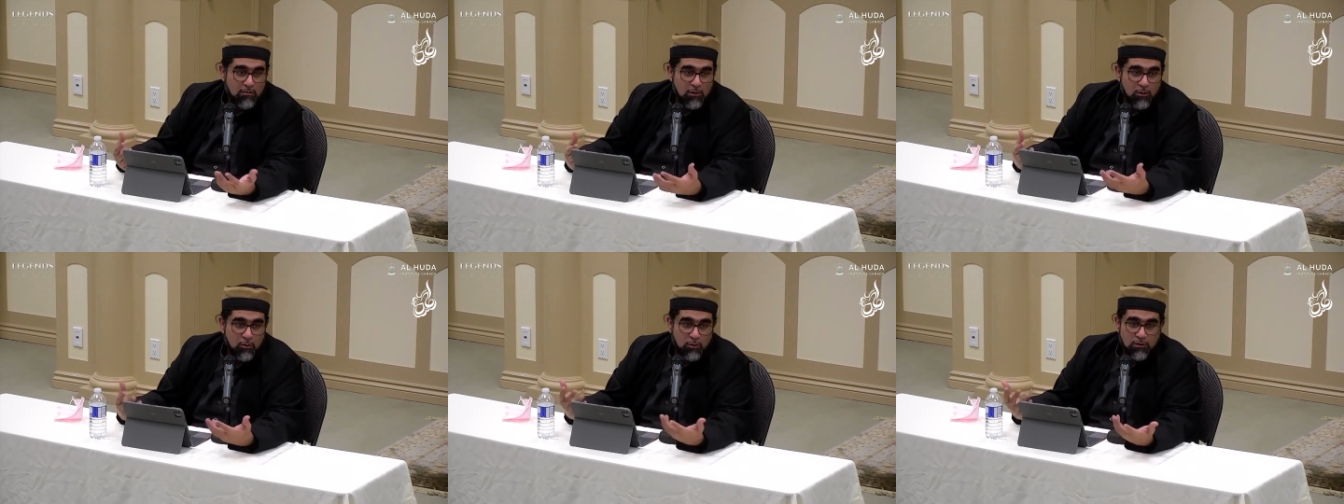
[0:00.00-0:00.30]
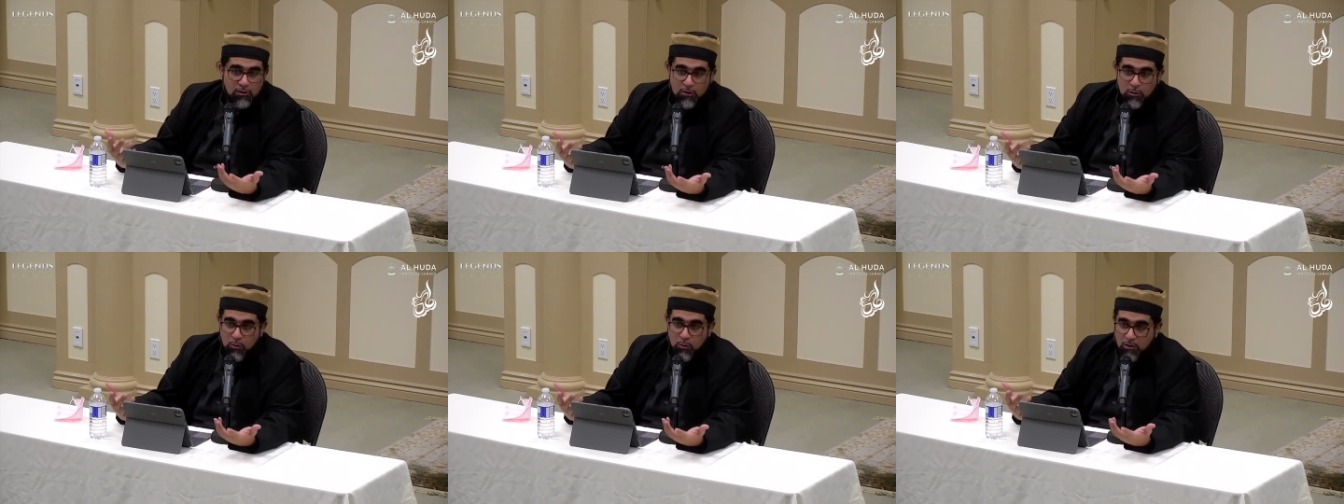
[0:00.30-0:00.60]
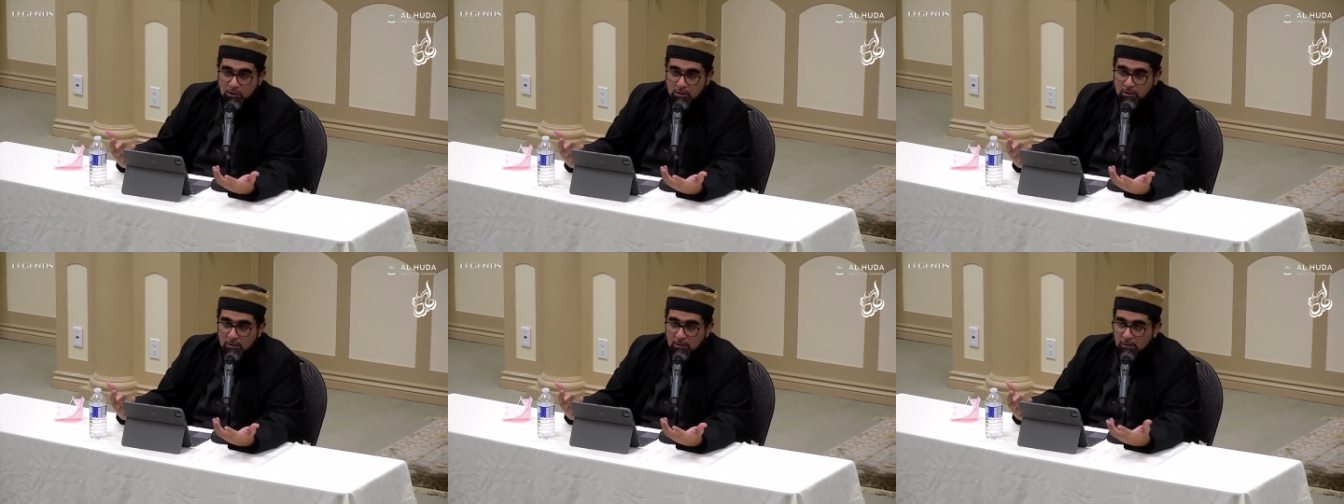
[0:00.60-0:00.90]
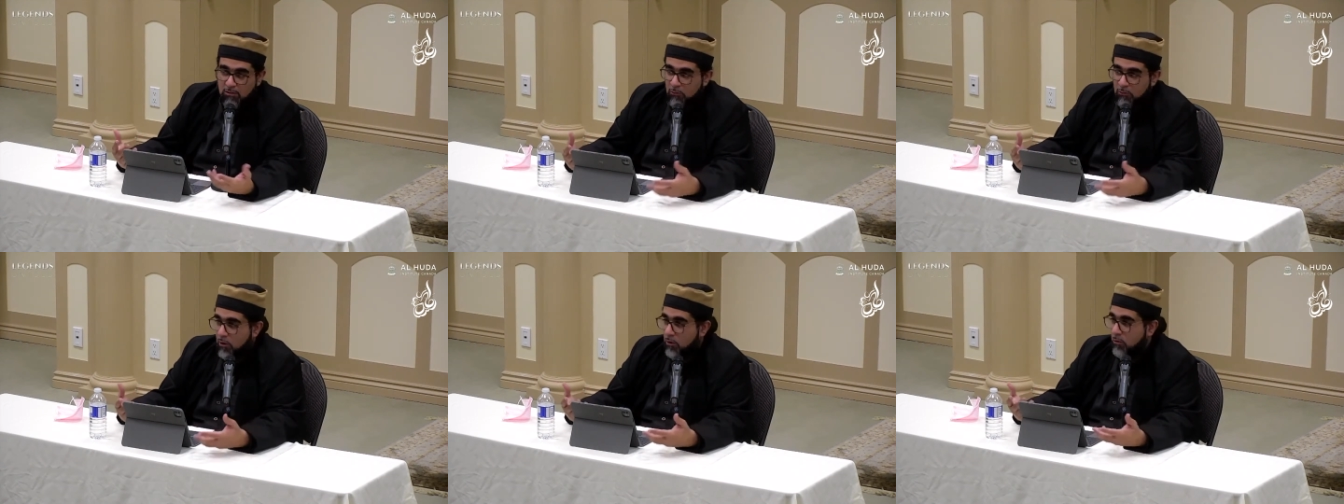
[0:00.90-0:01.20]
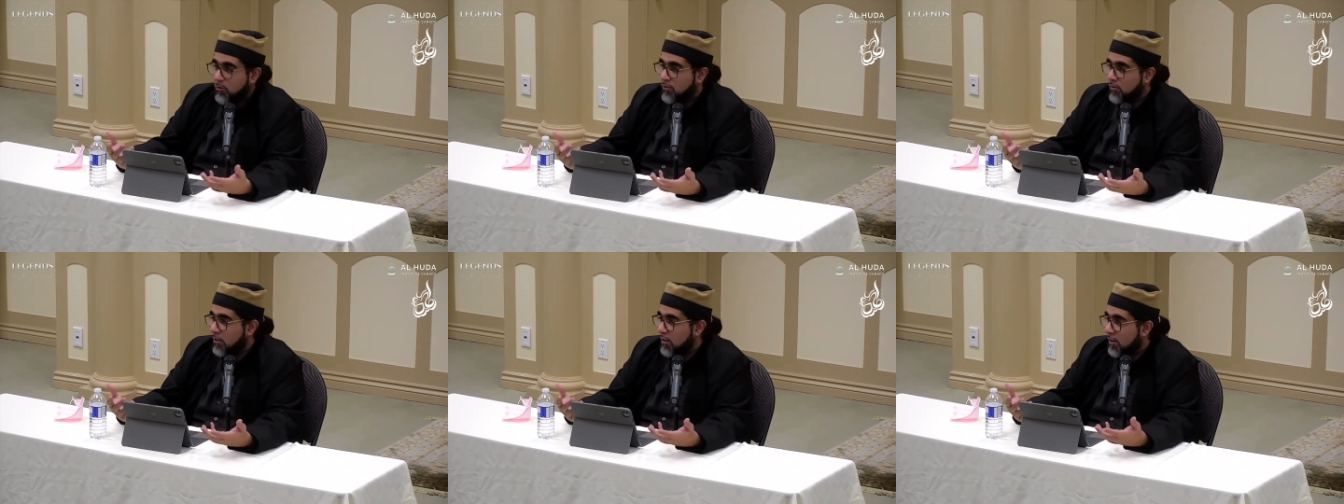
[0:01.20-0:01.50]
Who is this person? Where
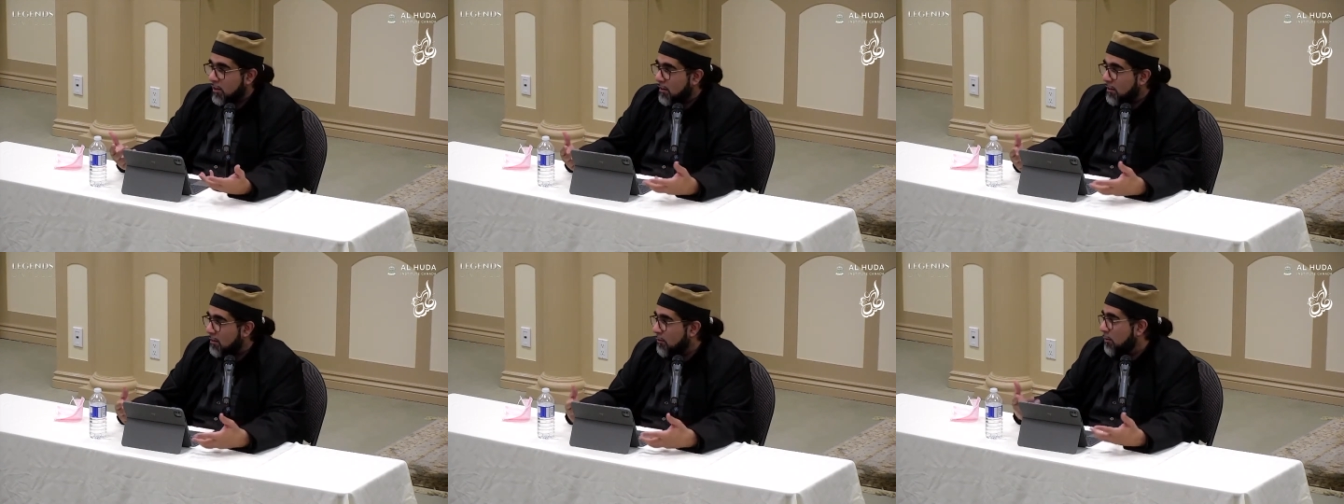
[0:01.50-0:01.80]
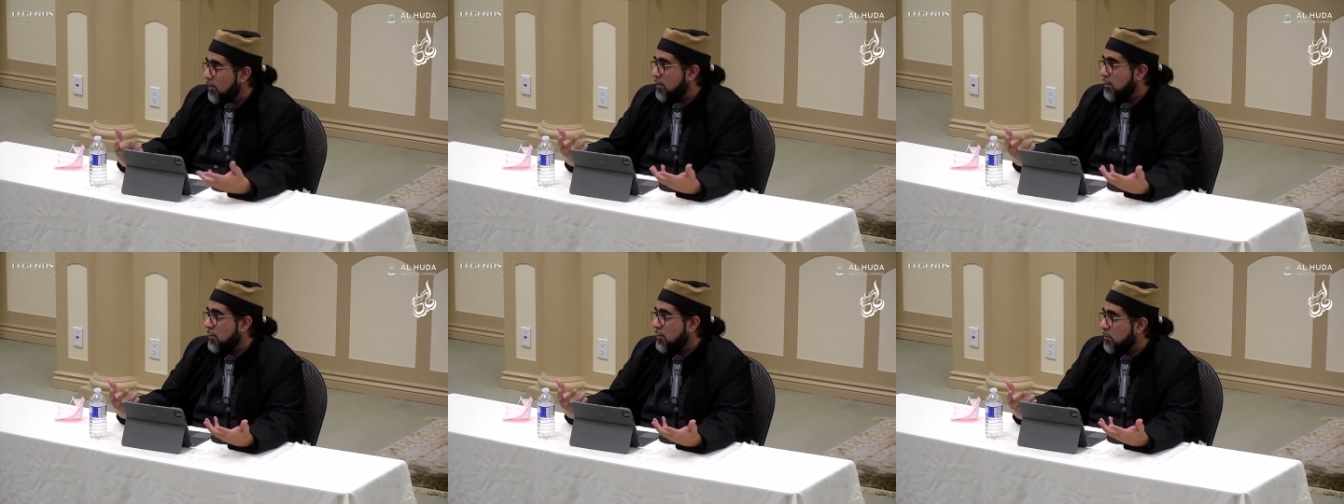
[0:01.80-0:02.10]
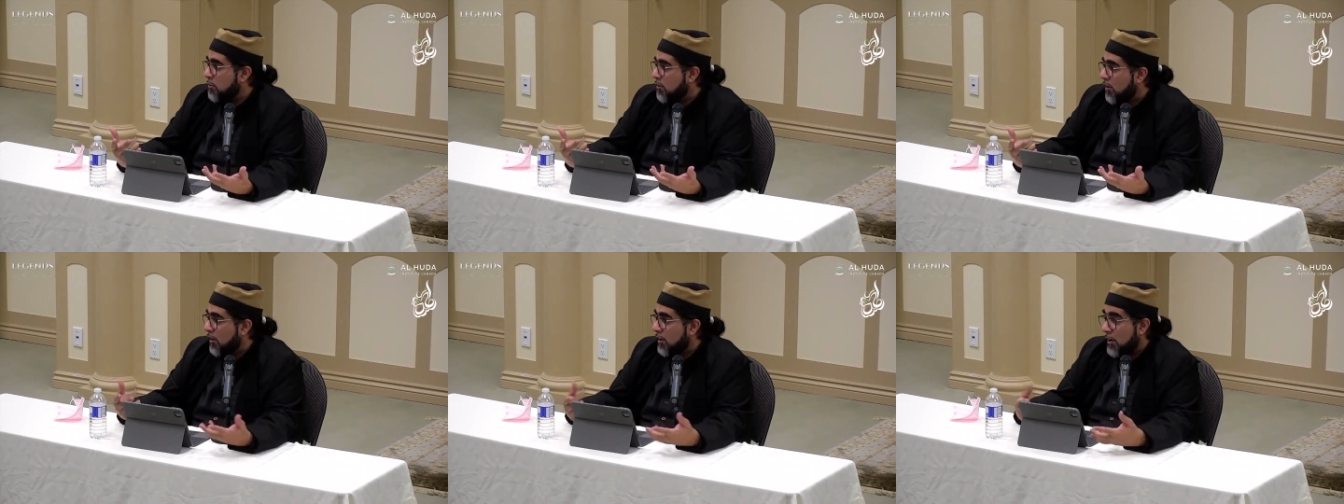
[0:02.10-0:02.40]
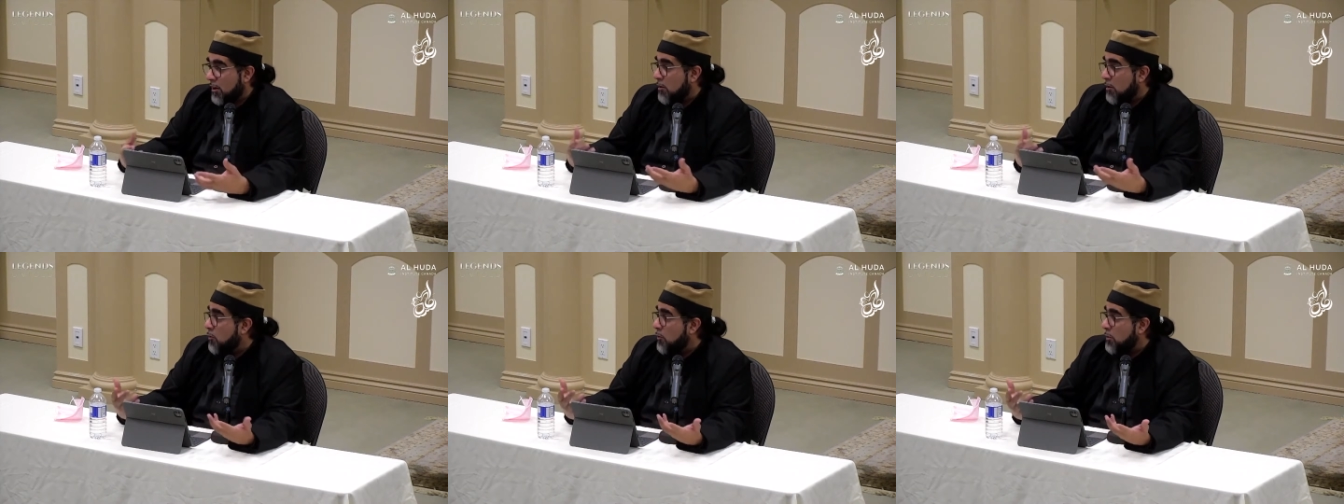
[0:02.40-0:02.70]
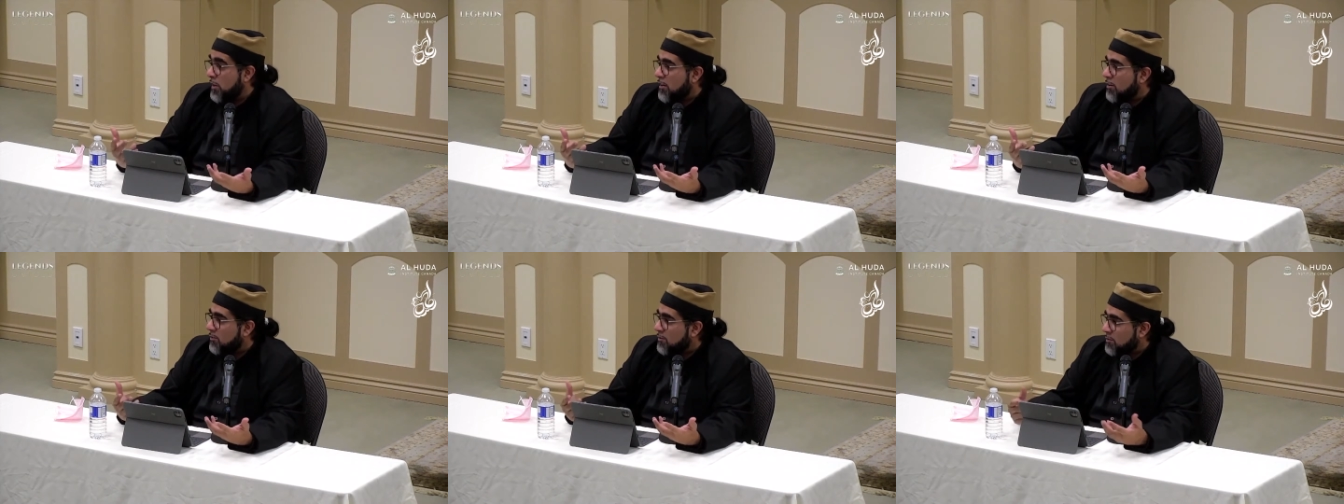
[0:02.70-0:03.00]
was he? Where did he belong?
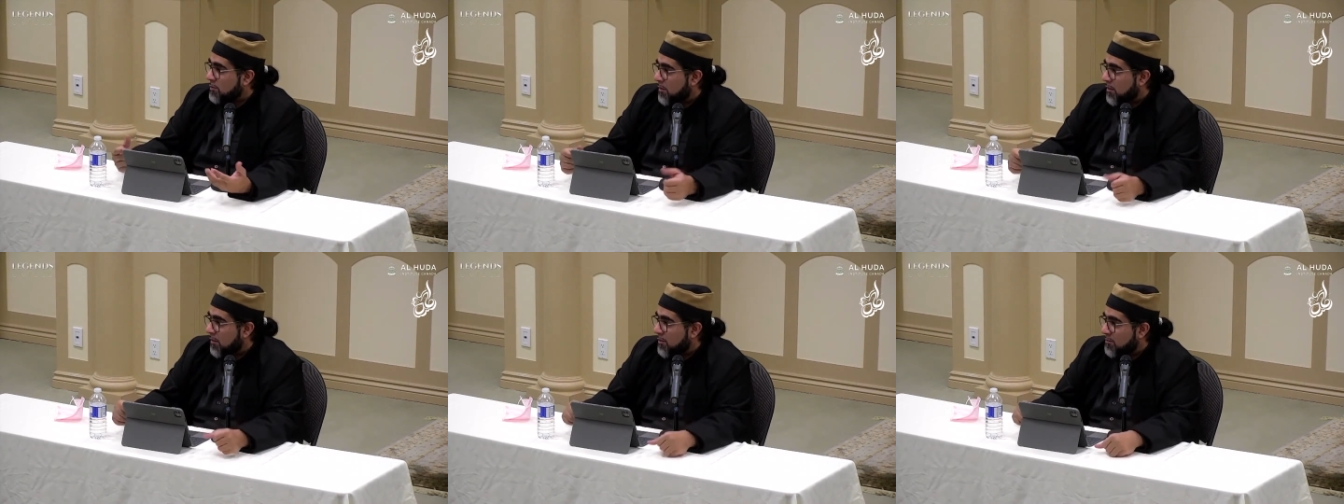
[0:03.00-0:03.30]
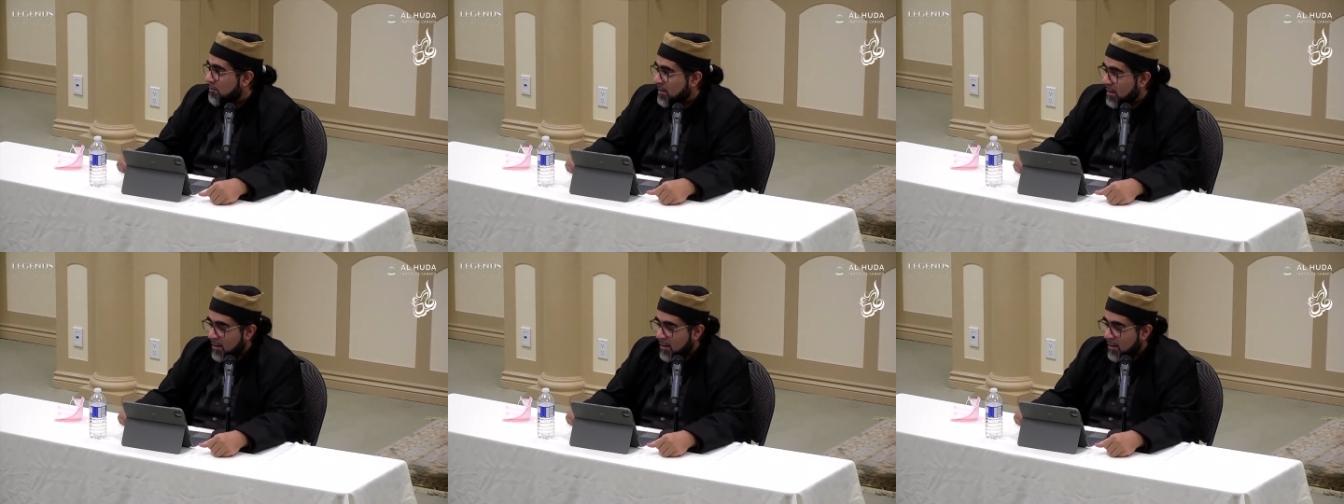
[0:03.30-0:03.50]
Nobody knows about him.